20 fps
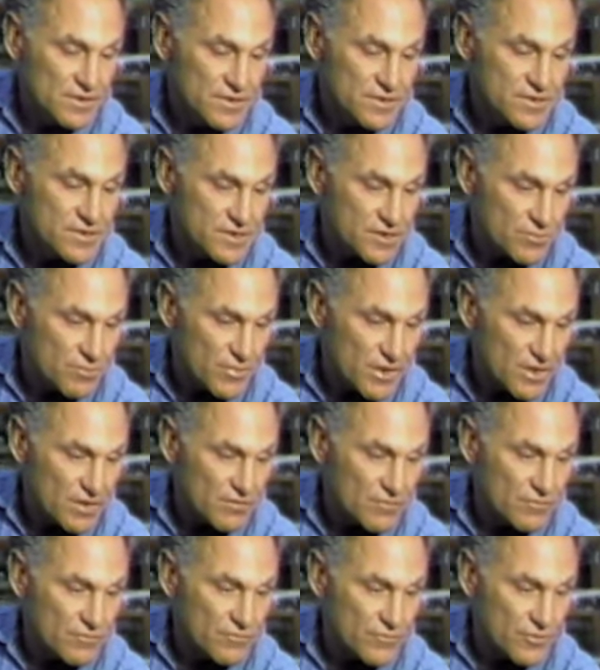submit
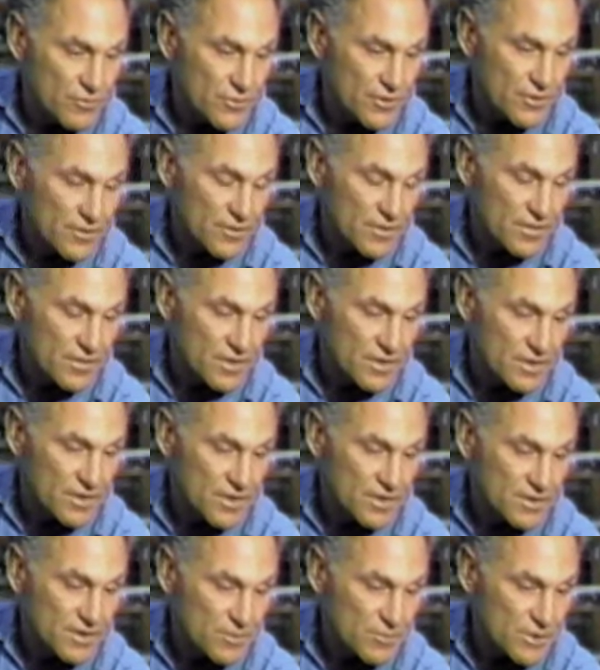for the
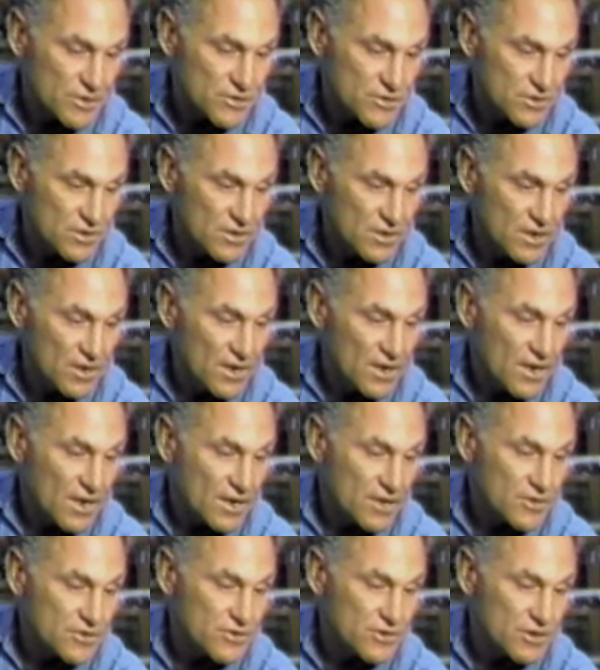uh, commission,
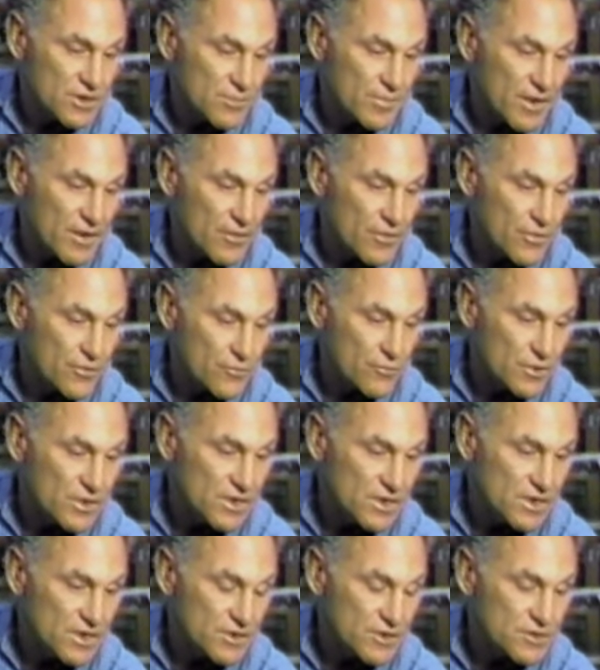and it took about three
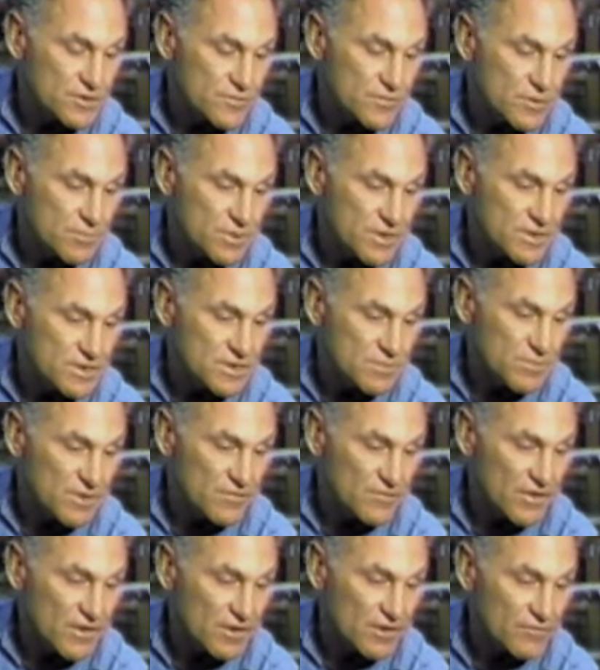years for the piece to be
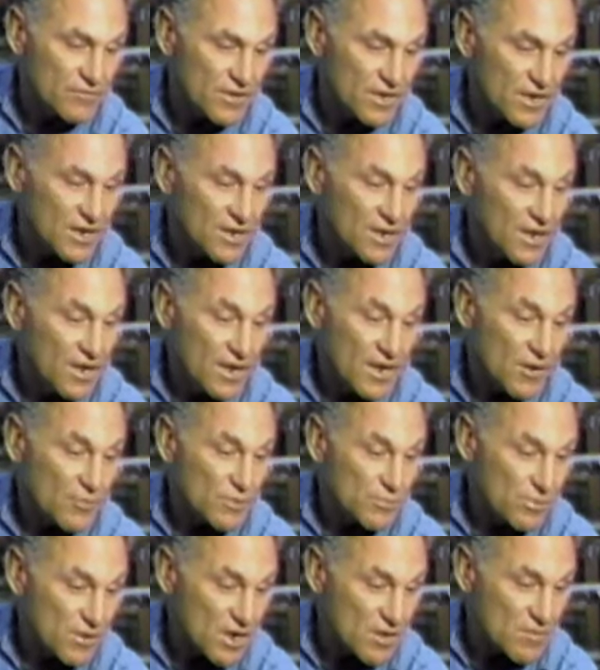verified, and
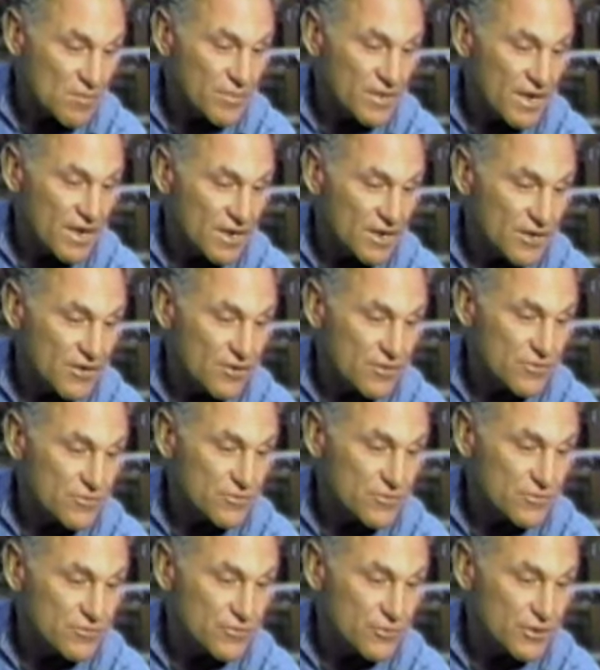we probably had to go
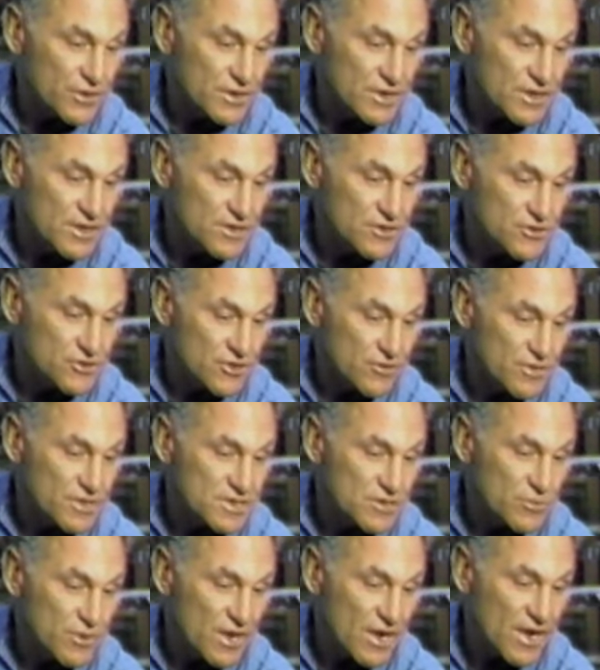through fourteen
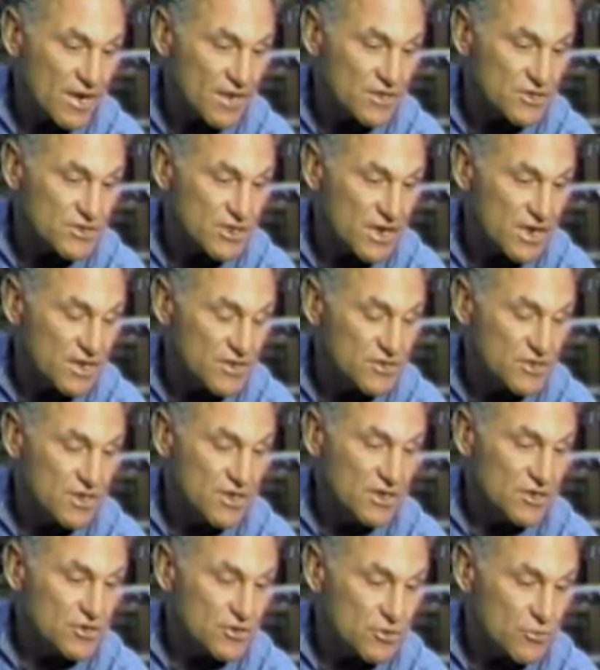juries, and we had to change
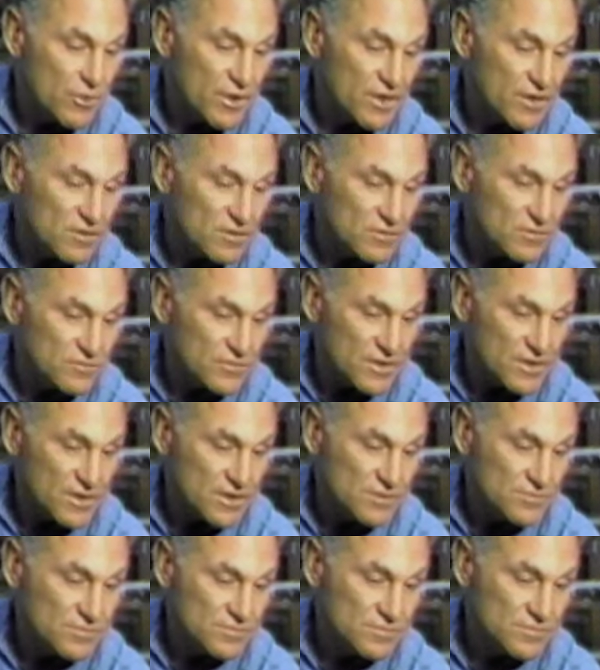twelve
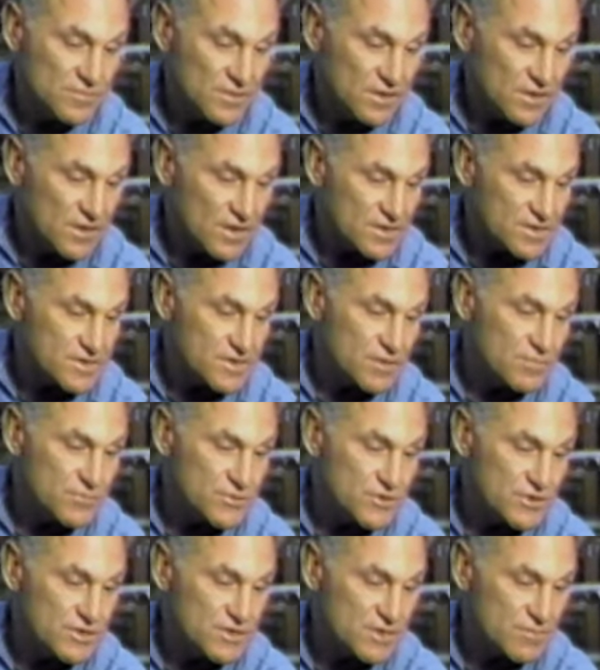um,
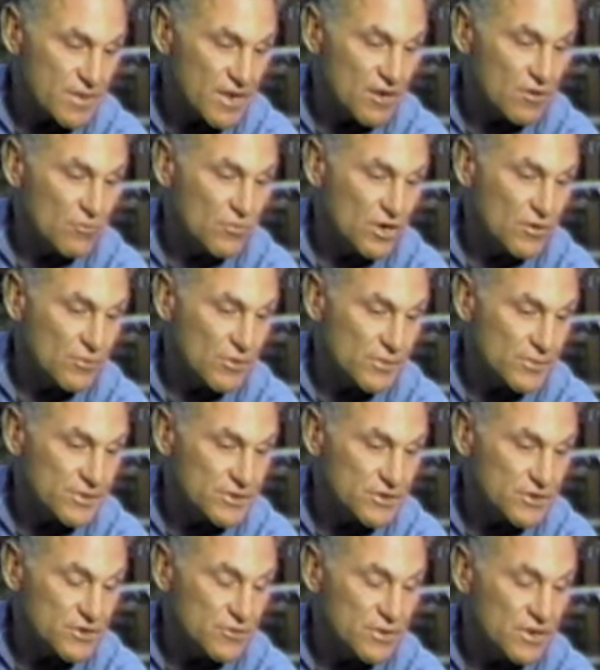assumptions about what we were
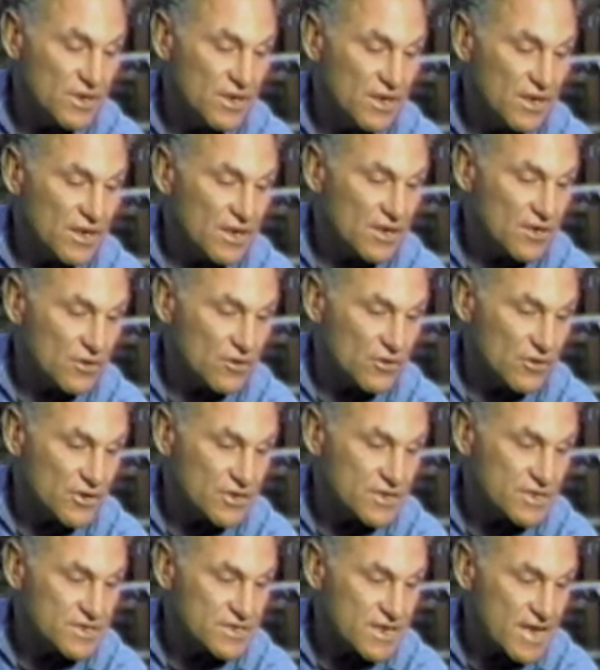doing in order
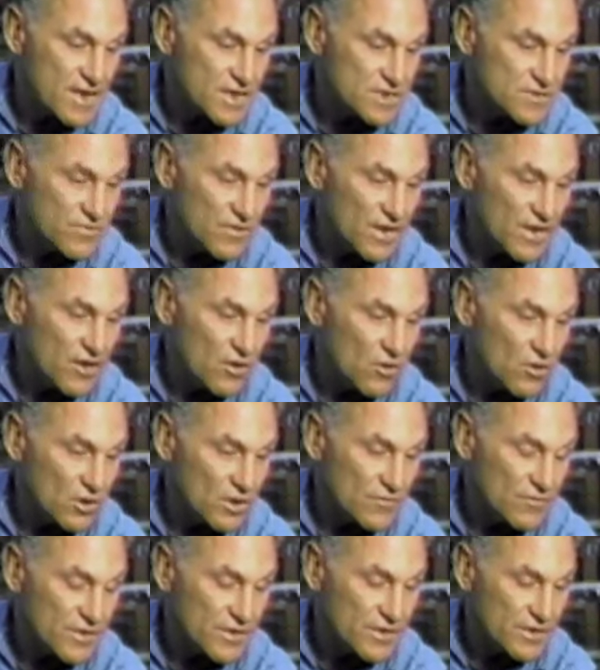to satisfy all
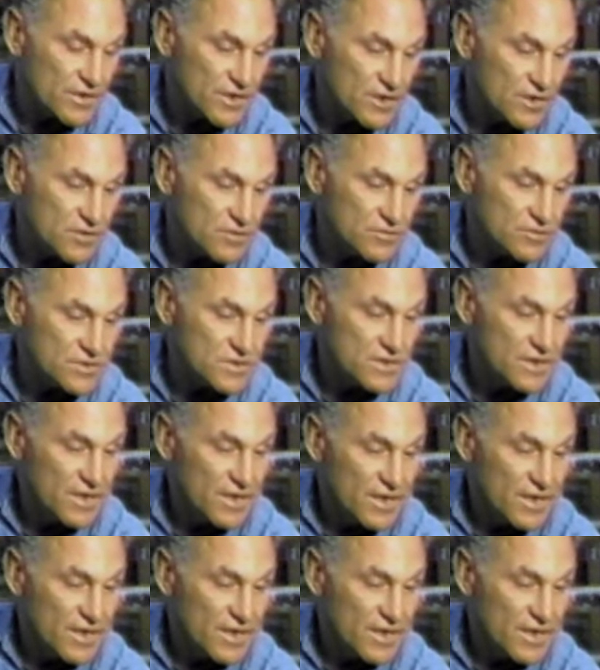of their codes.